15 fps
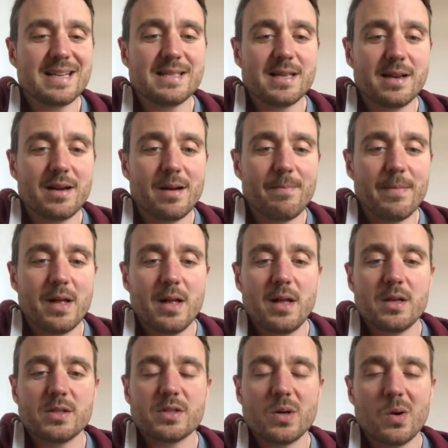it up
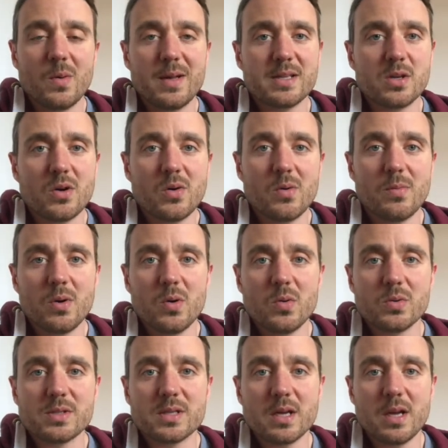so it's
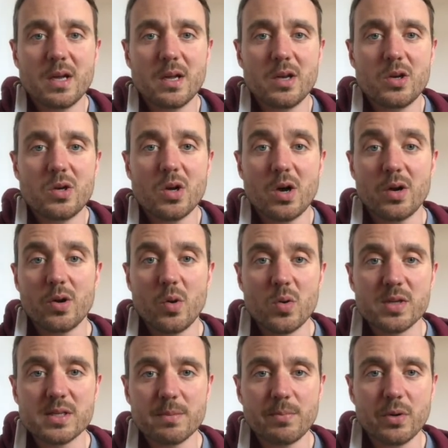almost not
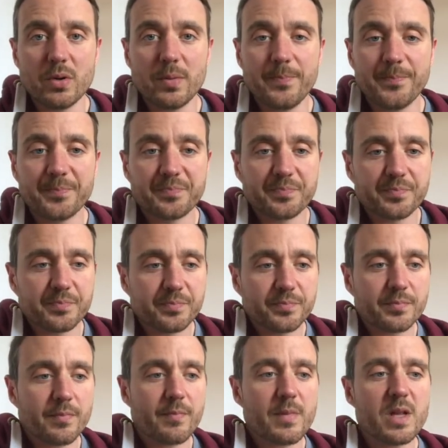noticeable.
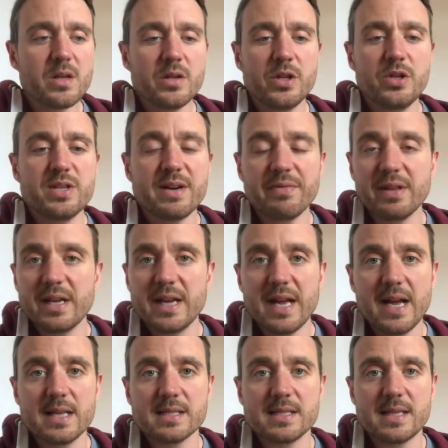You definitely
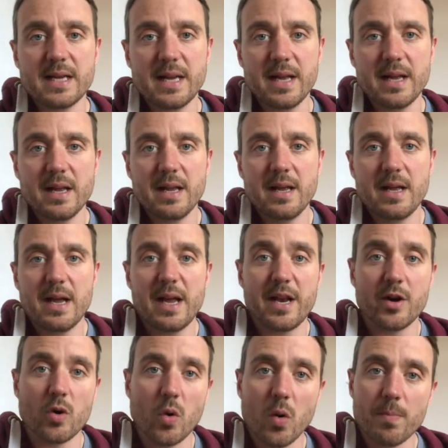can't see it, and
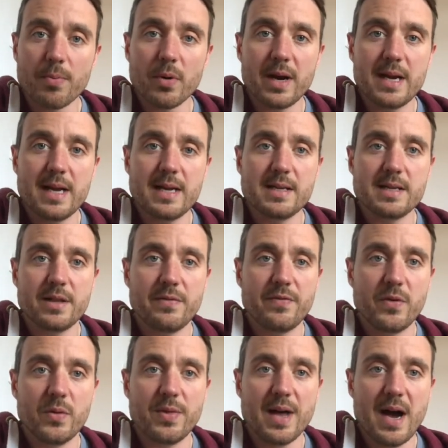incorporate it into the
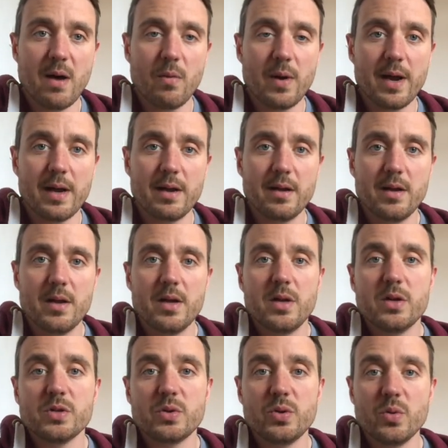food that way.
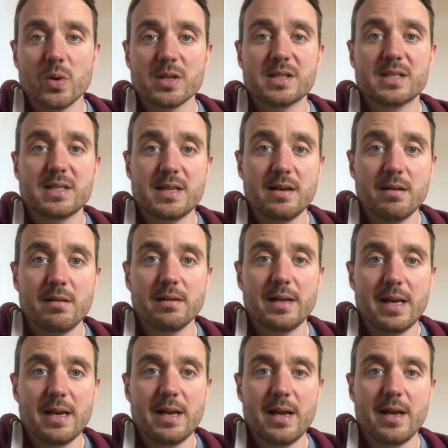So you are still
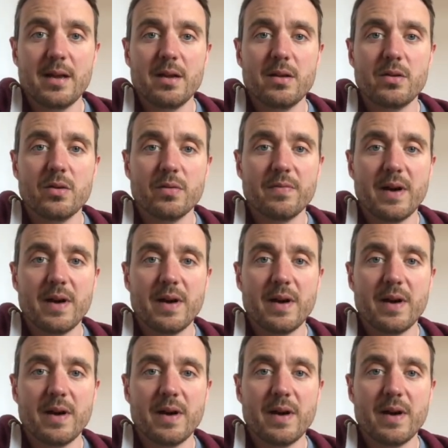getting your